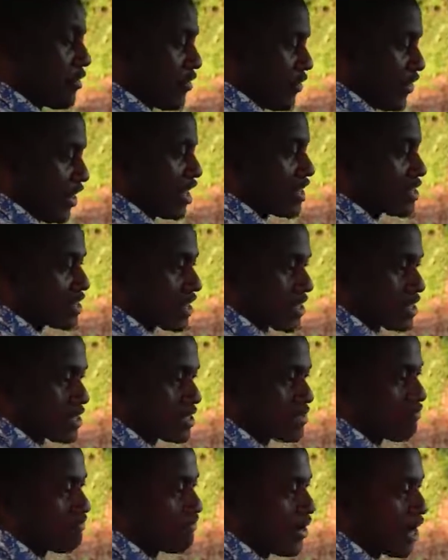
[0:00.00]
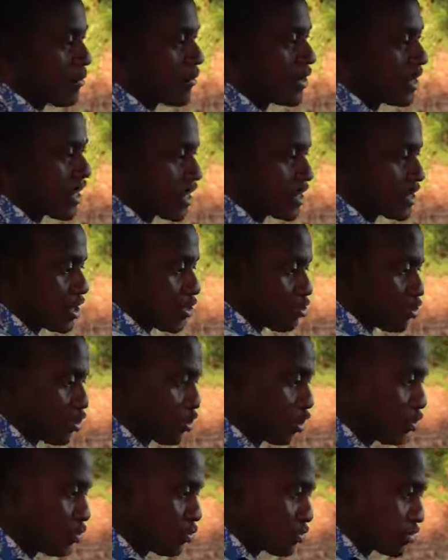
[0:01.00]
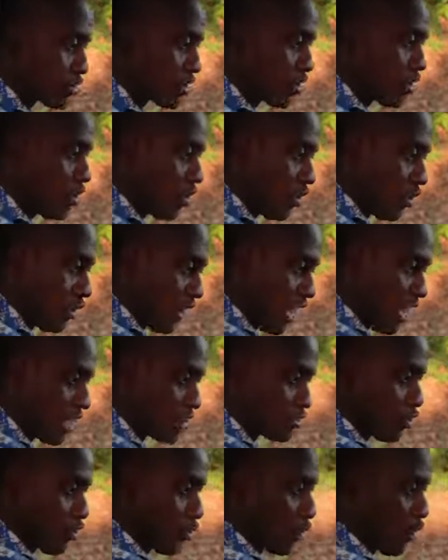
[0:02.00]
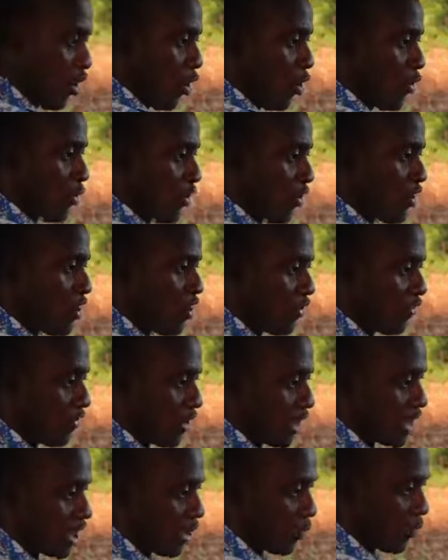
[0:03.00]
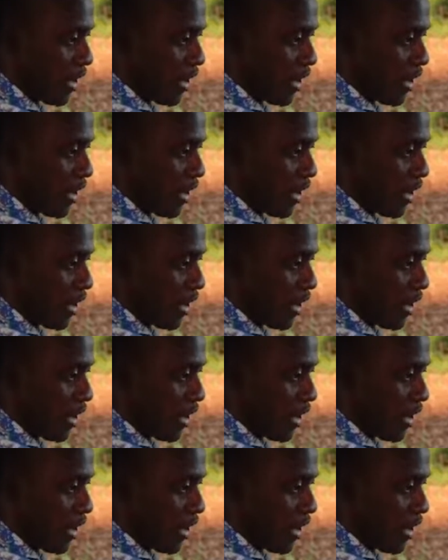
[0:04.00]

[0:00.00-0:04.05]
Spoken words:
This is very easy to use. Okay, so over here